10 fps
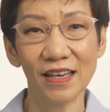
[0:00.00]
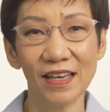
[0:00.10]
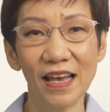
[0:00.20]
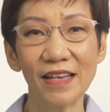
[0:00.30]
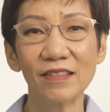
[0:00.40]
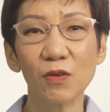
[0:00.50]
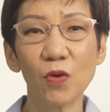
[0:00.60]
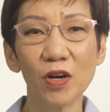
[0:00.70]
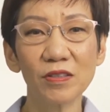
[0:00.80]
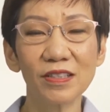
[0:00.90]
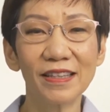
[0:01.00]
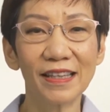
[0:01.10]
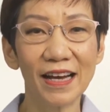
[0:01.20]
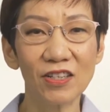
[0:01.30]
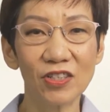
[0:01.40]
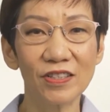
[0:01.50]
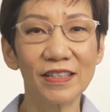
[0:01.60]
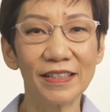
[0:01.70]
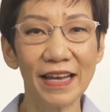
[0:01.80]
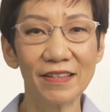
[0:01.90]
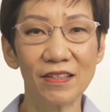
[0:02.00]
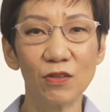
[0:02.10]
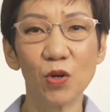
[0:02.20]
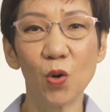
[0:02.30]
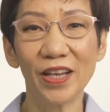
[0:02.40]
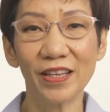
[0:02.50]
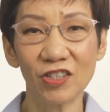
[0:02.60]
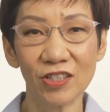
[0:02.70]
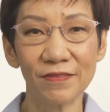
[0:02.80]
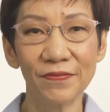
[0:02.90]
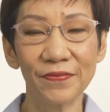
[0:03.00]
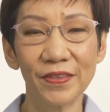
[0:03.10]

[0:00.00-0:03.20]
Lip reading: As the world's largest net zero coalition,